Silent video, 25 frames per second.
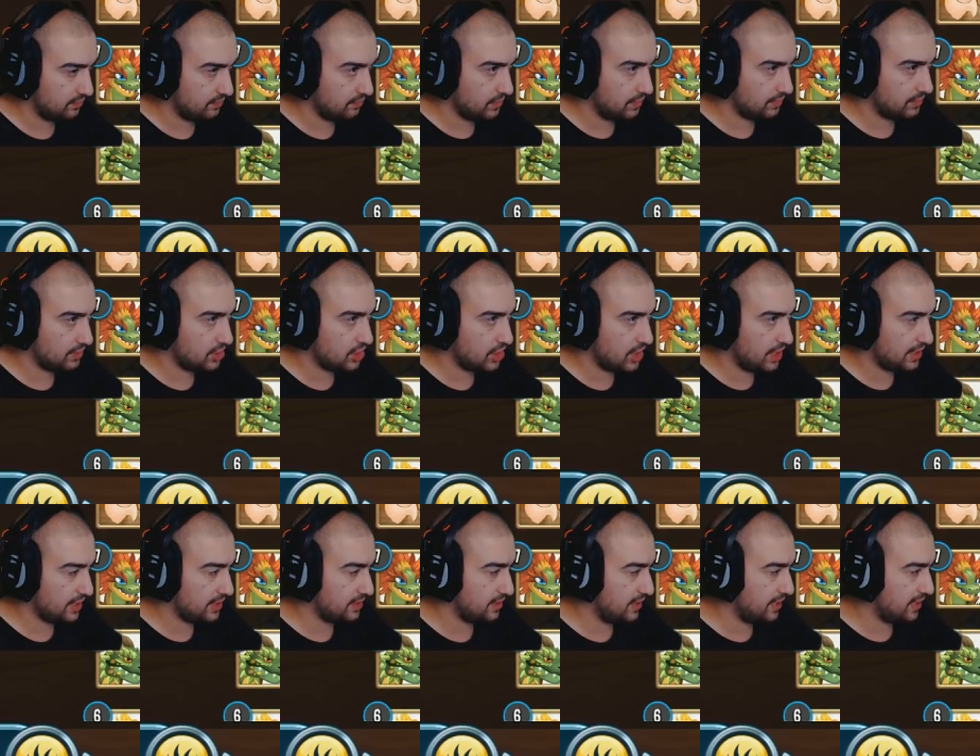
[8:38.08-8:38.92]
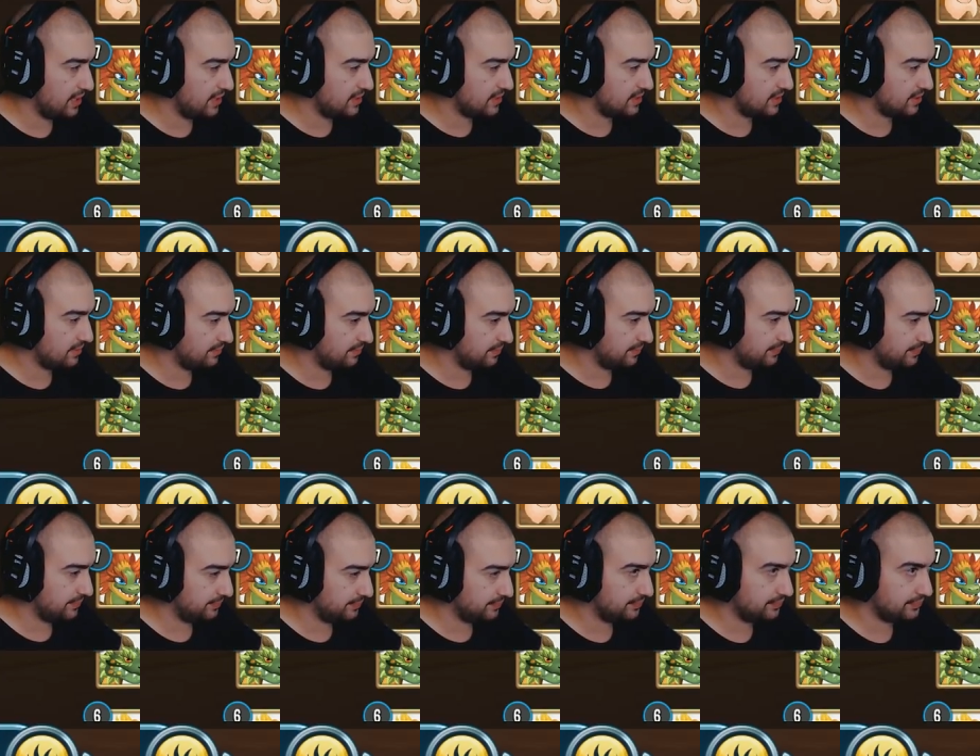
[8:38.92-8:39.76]
I'll have to chuck in these.
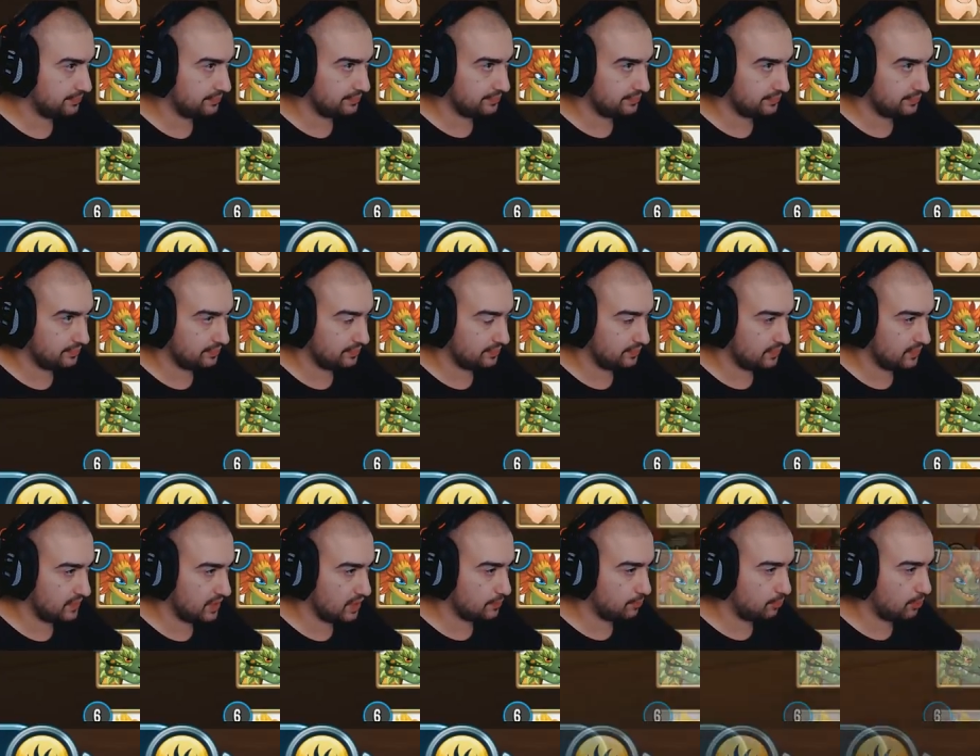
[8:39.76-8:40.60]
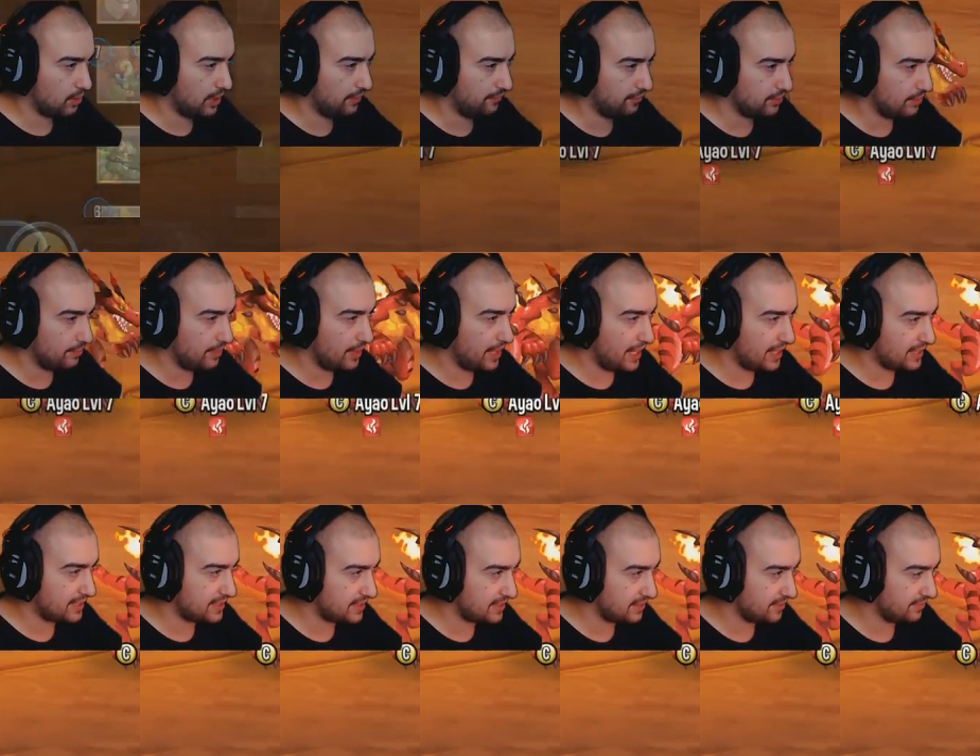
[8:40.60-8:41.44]
Let's pray for the
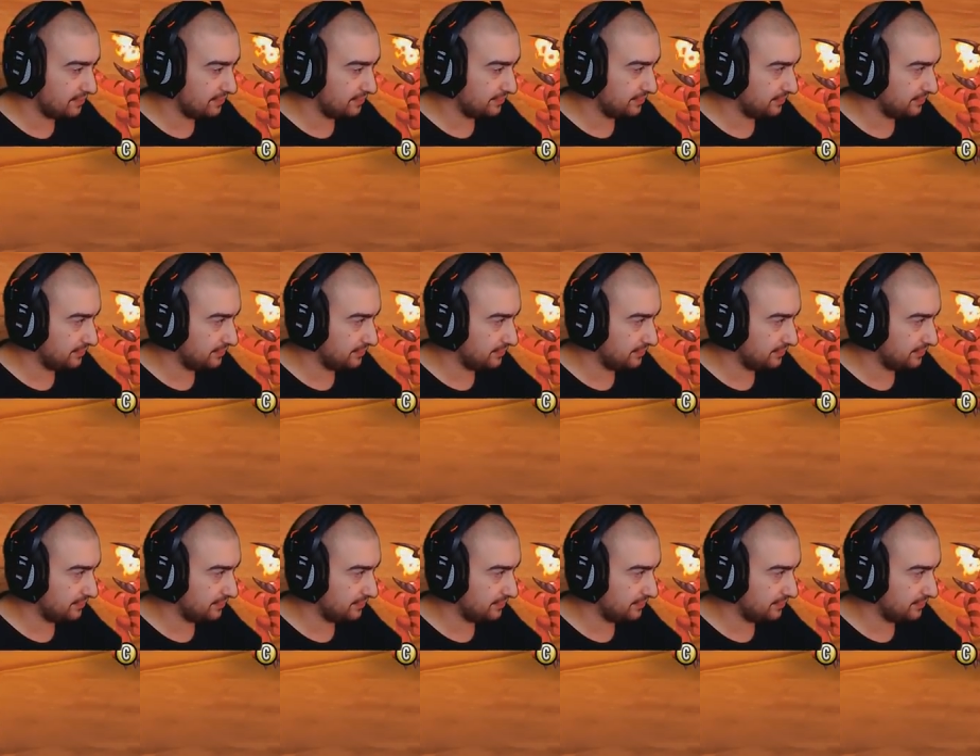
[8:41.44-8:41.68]
best.